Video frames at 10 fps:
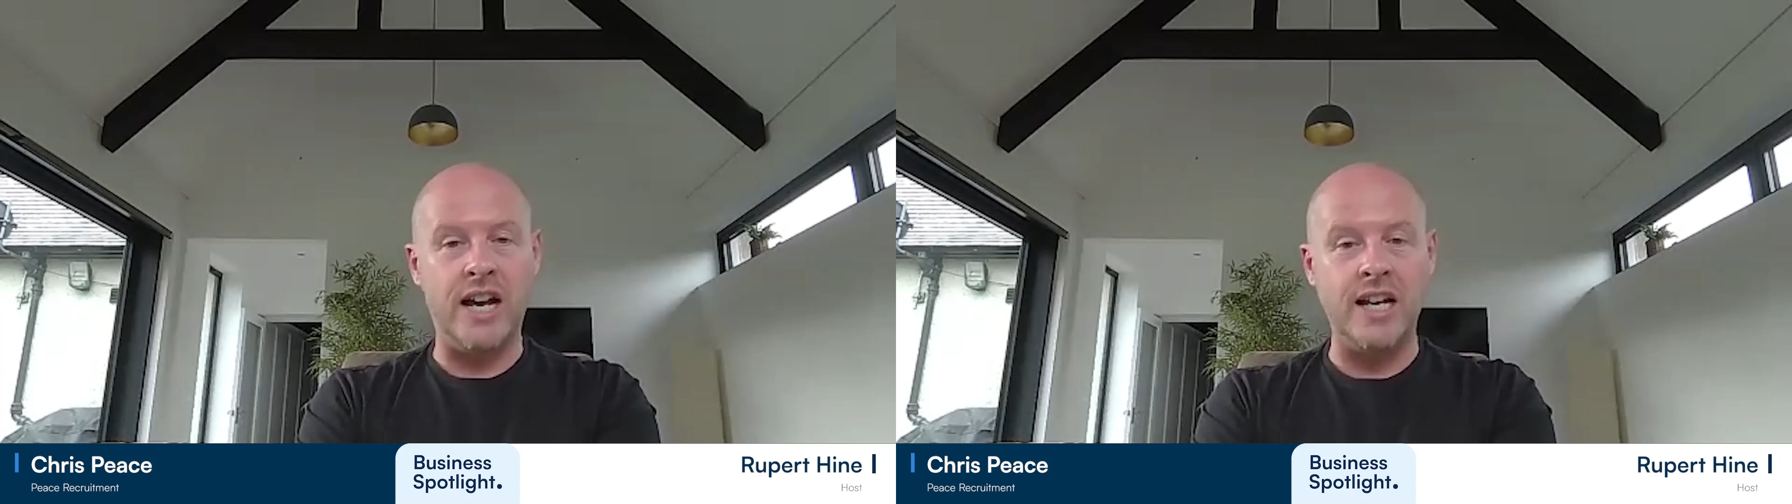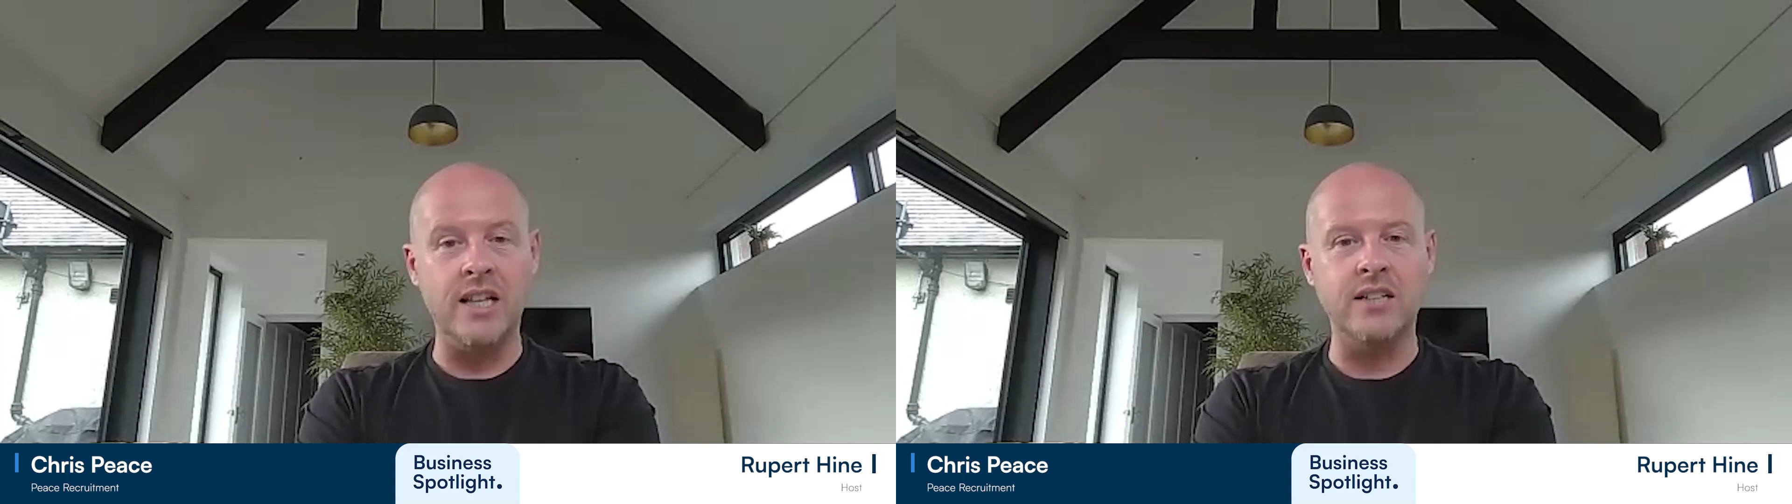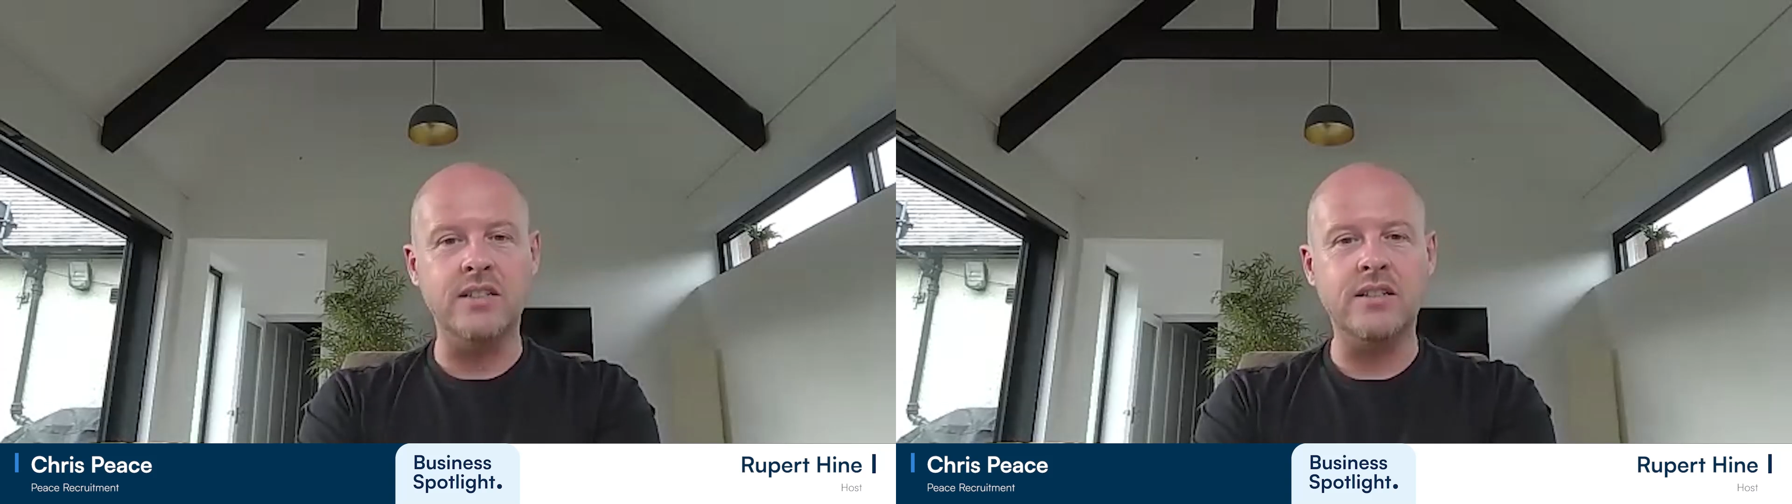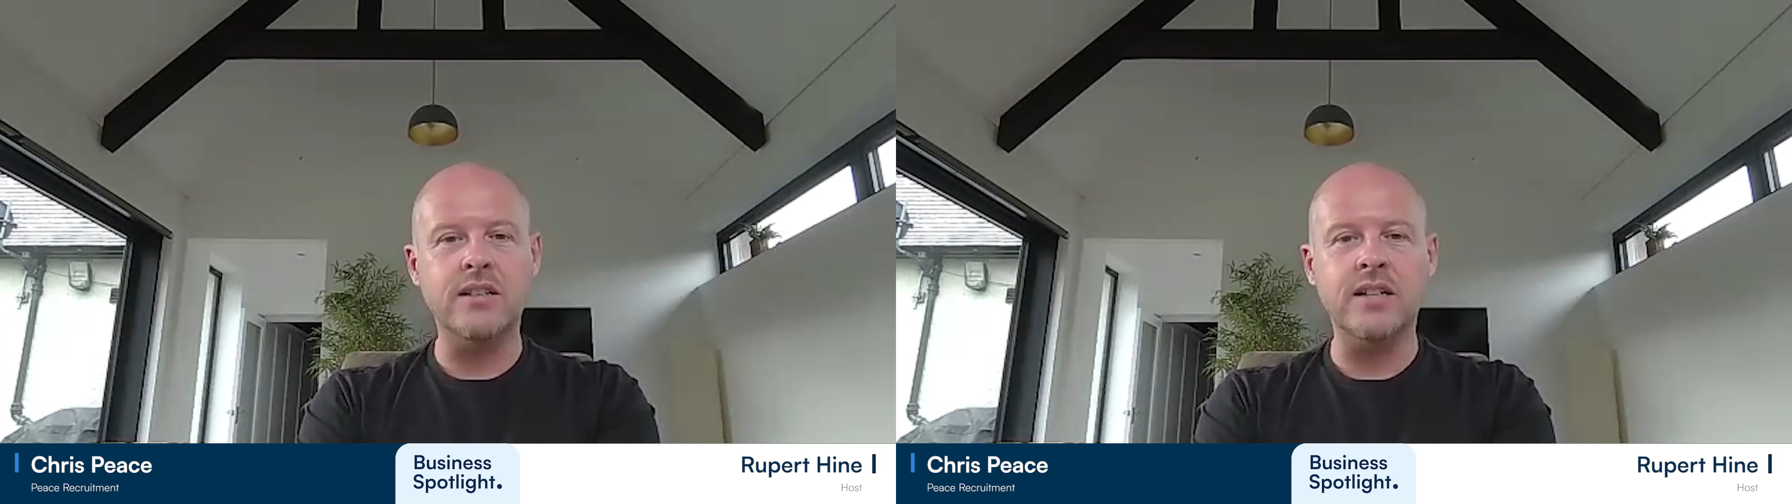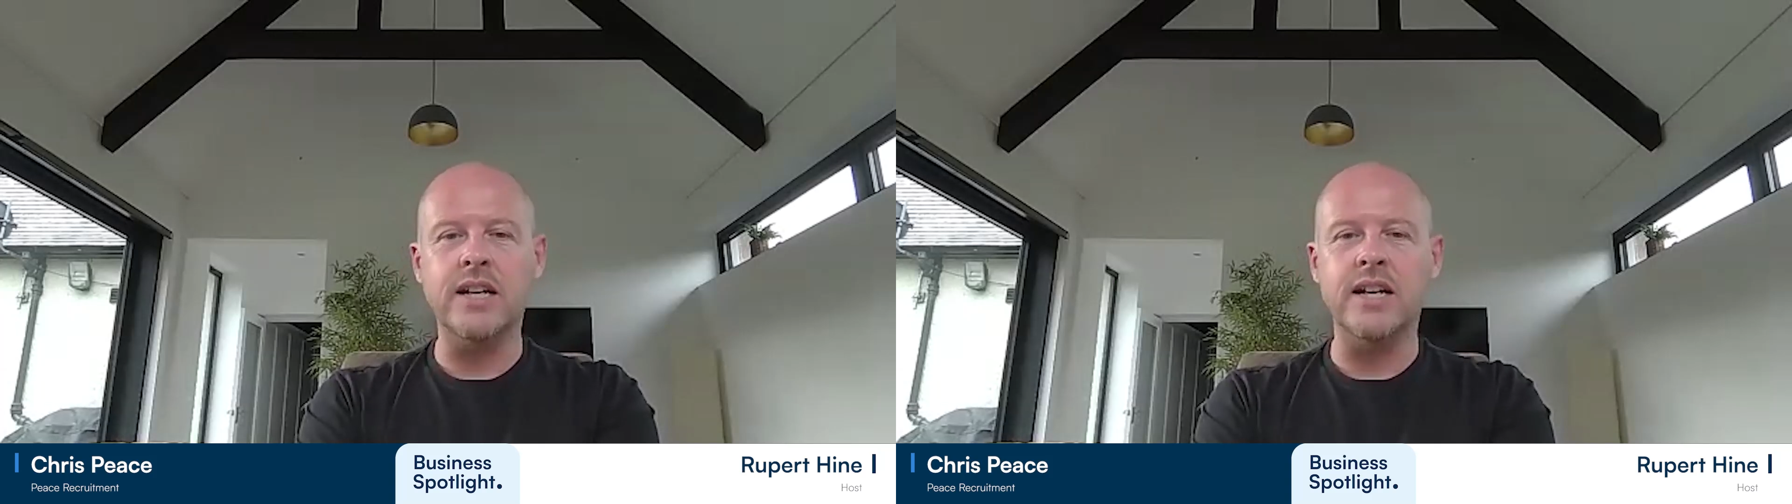
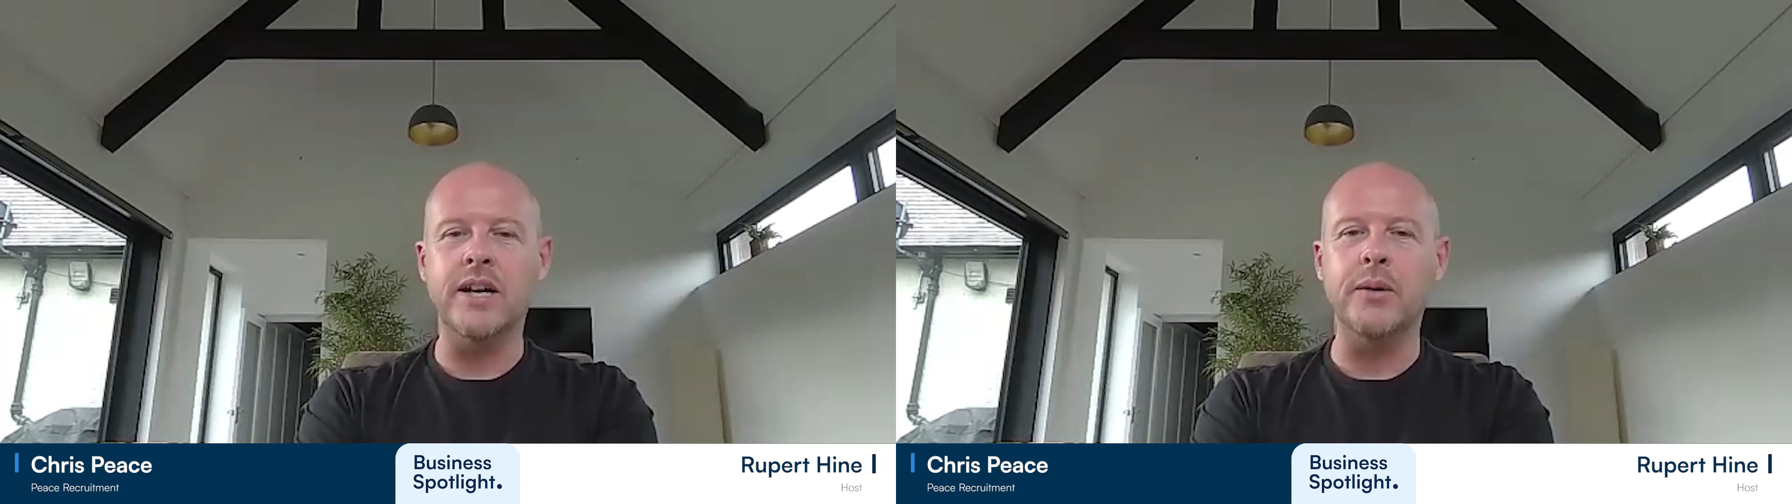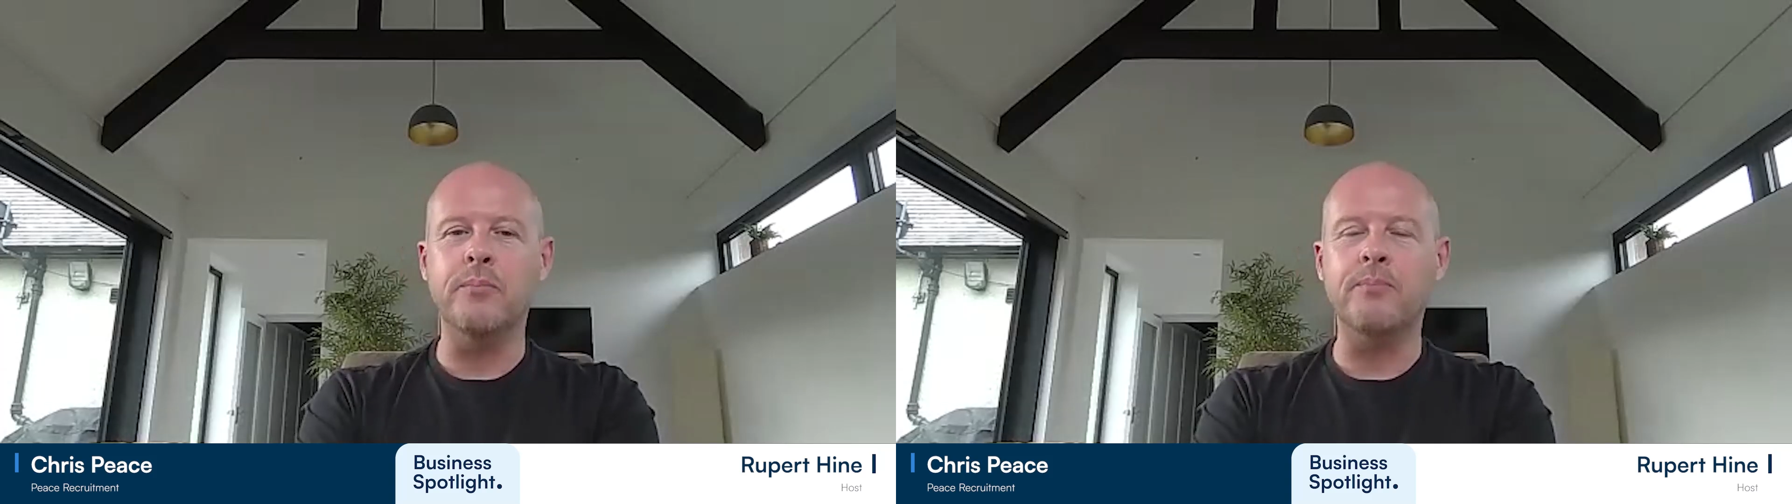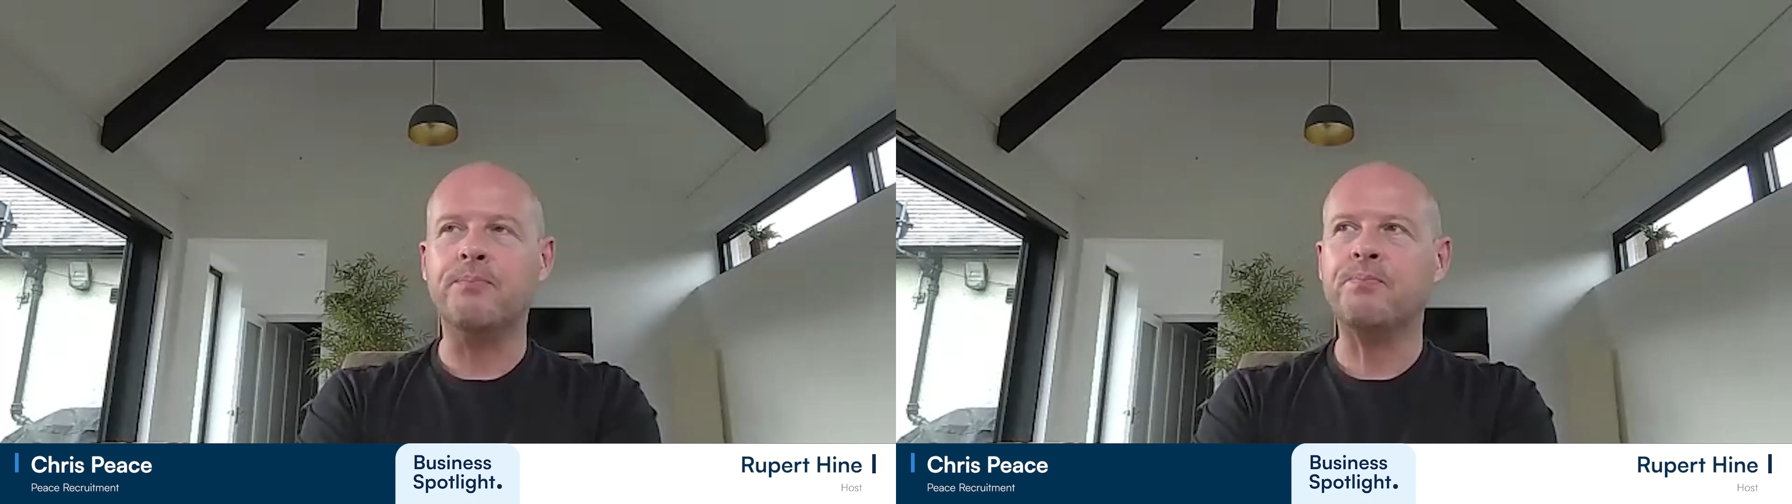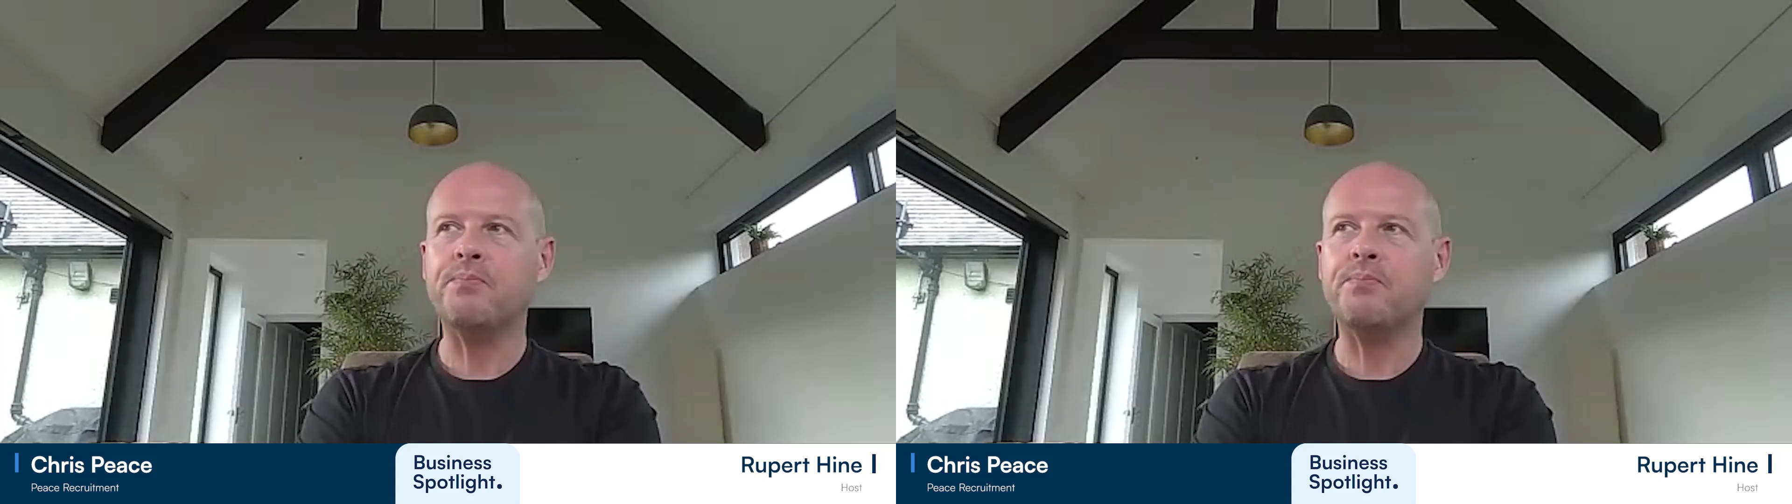Highlands. And